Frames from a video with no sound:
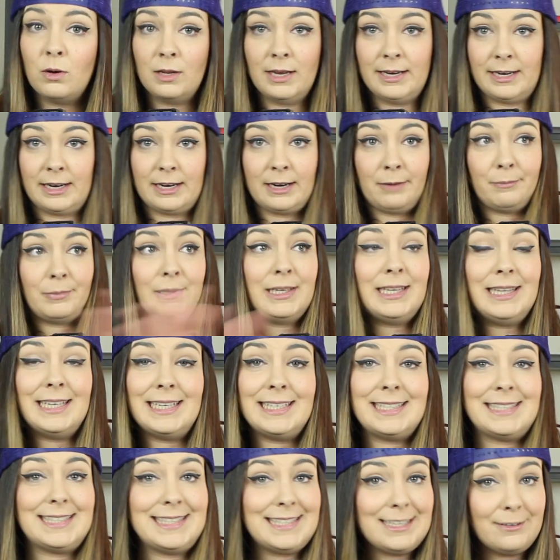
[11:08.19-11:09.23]
or a
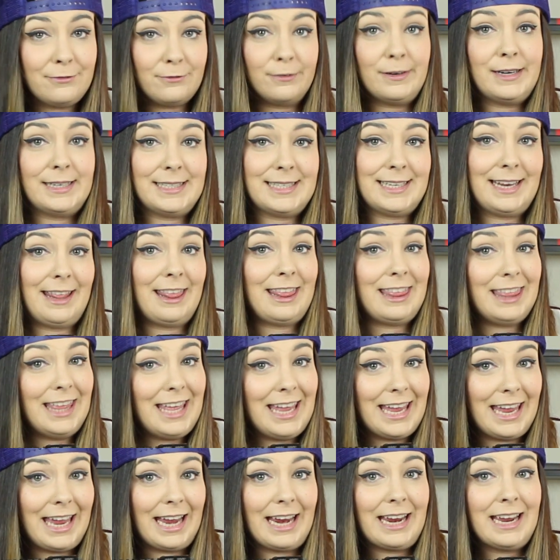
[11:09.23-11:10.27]
completely different
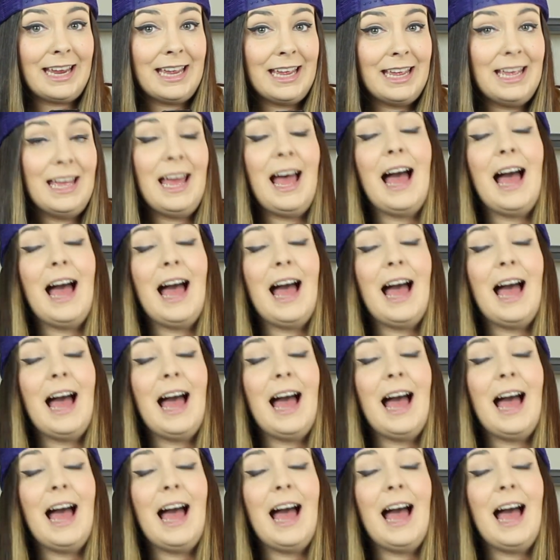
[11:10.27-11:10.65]
thing.